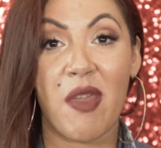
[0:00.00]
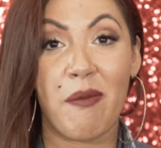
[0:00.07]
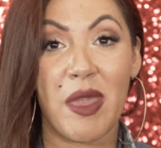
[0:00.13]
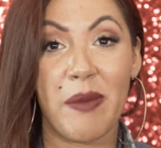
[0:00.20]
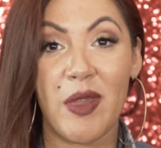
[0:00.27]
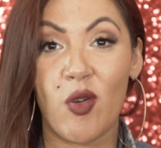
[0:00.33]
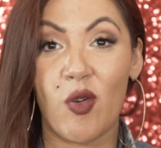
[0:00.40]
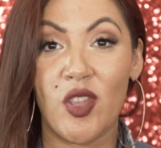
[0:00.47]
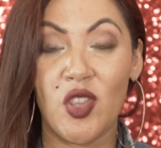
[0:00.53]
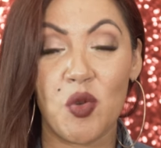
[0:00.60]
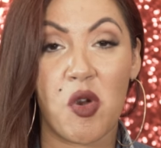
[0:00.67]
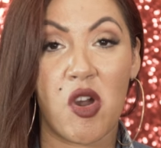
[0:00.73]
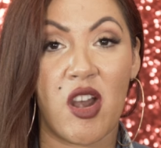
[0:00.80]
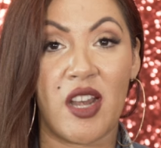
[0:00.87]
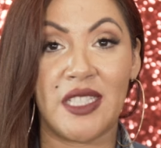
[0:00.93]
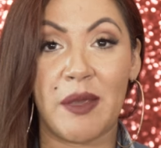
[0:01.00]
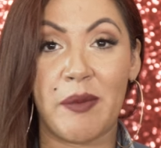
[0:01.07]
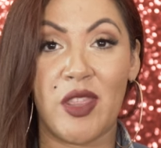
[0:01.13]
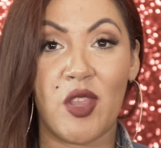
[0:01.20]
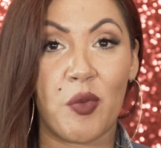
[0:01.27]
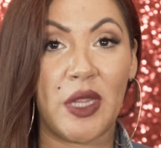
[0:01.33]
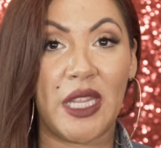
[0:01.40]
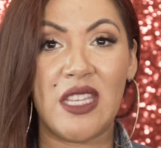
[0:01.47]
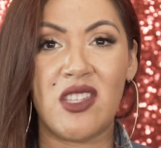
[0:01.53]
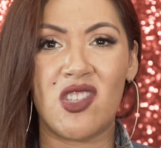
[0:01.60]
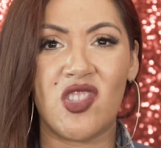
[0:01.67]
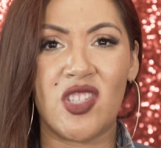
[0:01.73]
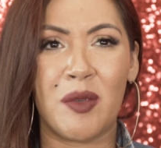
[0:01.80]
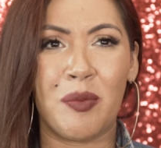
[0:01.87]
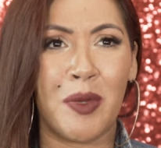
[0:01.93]
that may be going through a hard time in their
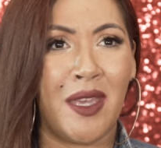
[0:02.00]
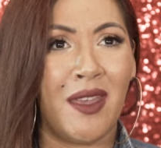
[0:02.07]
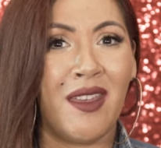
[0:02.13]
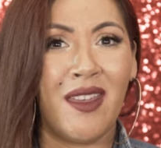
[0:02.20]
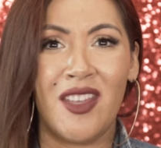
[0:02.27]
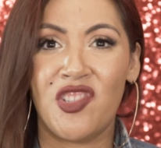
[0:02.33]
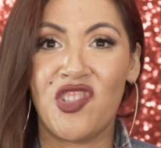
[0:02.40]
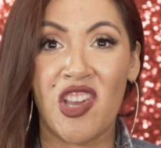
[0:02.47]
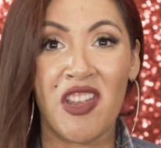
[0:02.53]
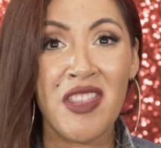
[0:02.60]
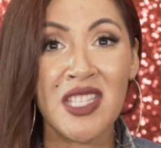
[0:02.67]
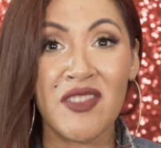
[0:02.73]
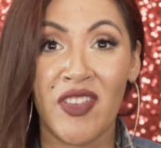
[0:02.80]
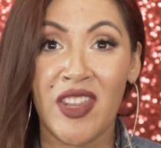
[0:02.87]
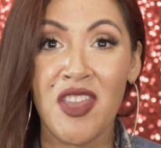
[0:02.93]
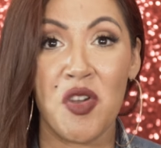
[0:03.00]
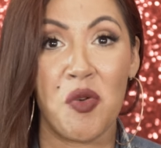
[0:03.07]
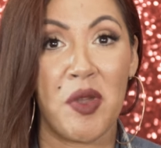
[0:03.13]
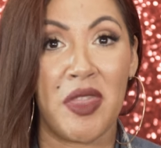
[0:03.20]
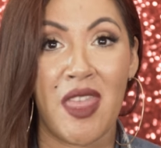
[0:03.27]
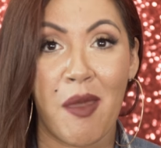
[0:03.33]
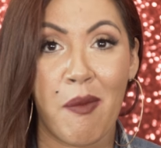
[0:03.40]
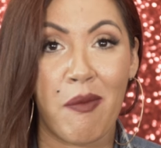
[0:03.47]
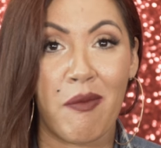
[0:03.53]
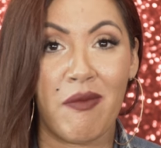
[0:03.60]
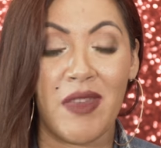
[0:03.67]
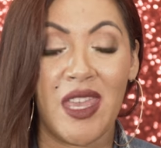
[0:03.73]
relationship, share this video with them.